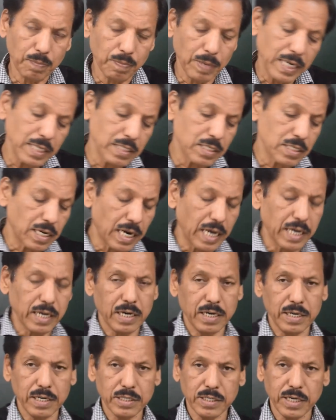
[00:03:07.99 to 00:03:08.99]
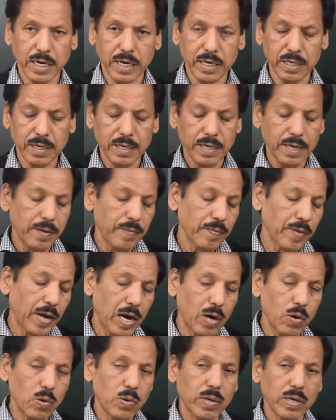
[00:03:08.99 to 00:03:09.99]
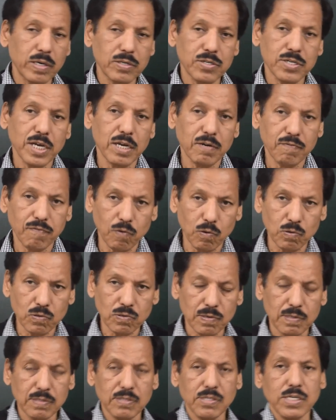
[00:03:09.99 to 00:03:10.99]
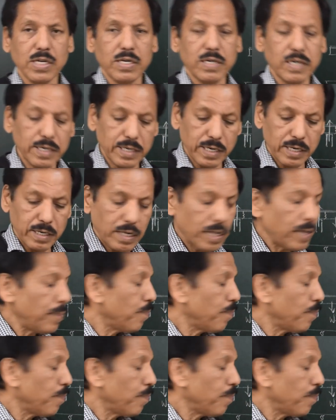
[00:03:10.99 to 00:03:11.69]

Let us try and understand how a shear force is generated